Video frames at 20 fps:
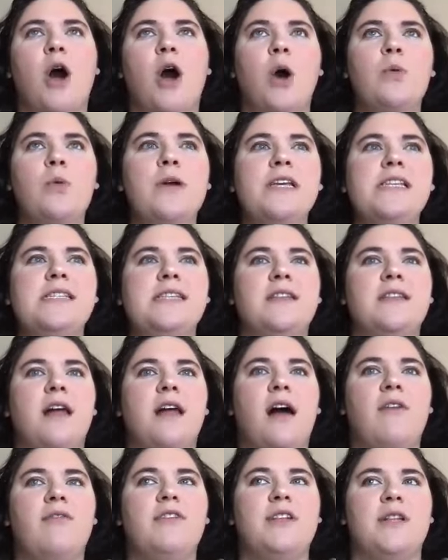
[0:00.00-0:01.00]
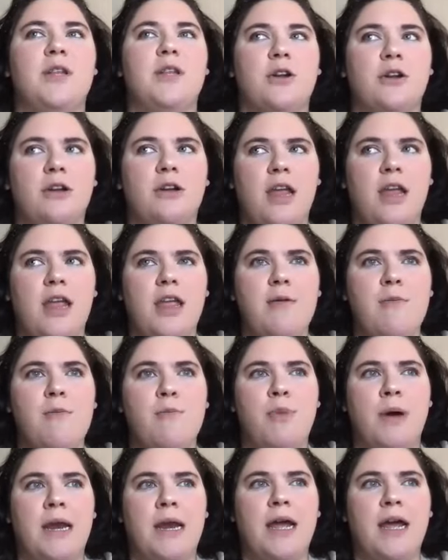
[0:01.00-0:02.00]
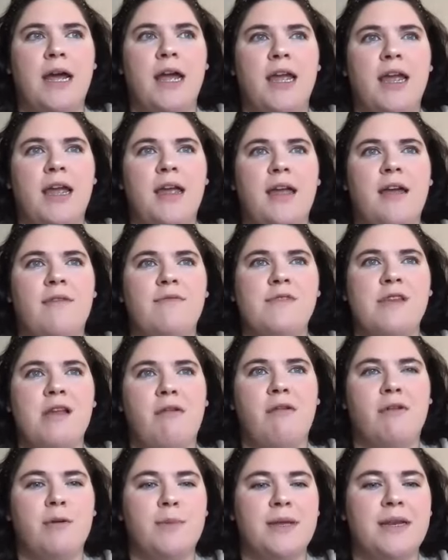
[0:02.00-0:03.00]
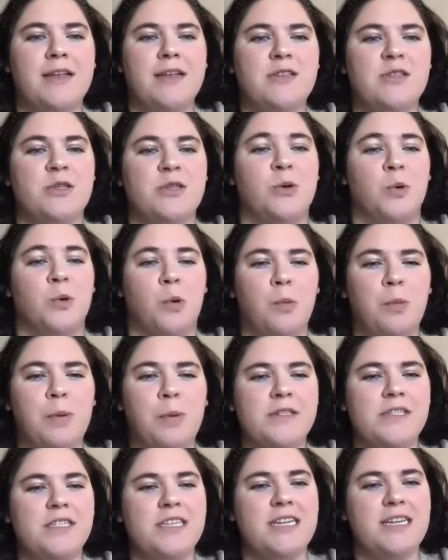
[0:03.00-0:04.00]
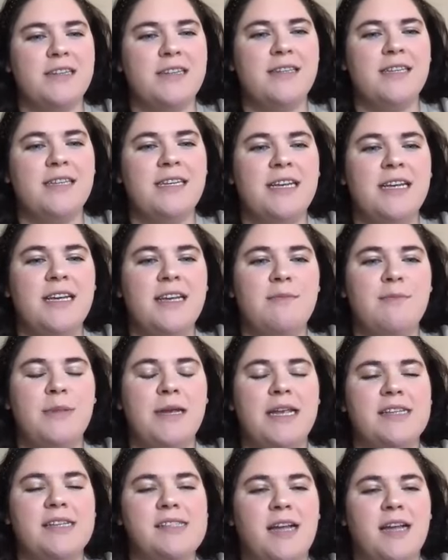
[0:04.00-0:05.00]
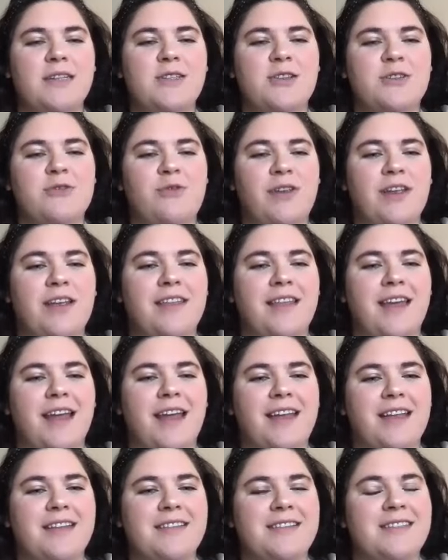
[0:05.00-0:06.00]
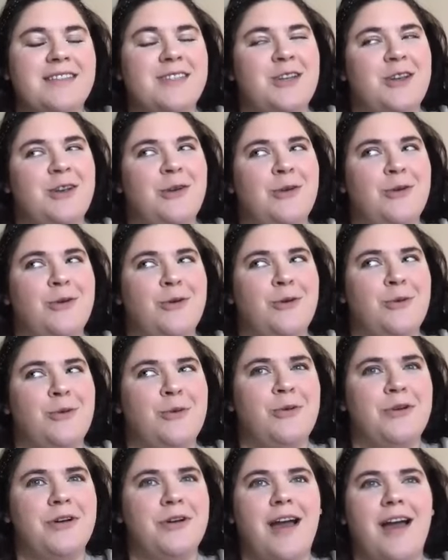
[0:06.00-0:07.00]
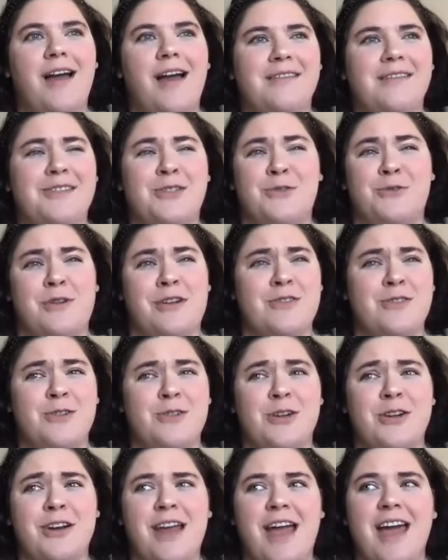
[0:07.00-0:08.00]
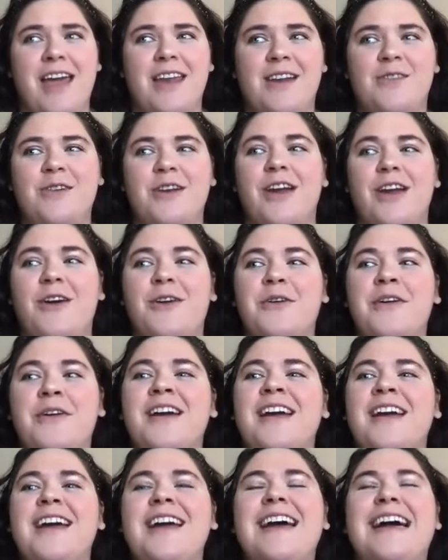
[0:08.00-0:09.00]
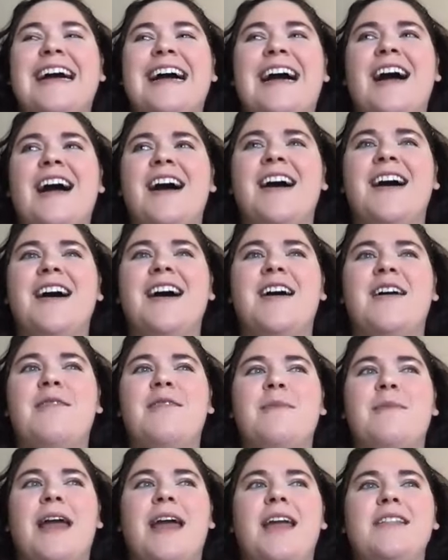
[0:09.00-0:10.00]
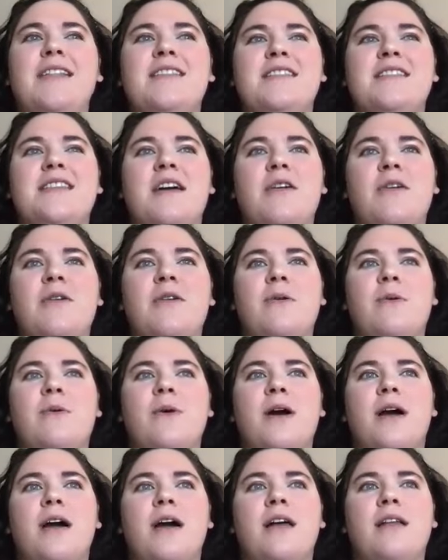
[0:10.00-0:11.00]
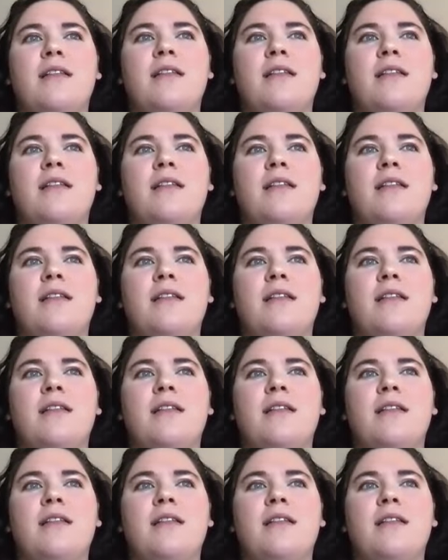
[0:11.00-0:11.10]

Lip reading: always loved learning, but I have never been a school person because I just feel like it's too structured. I don't know. And so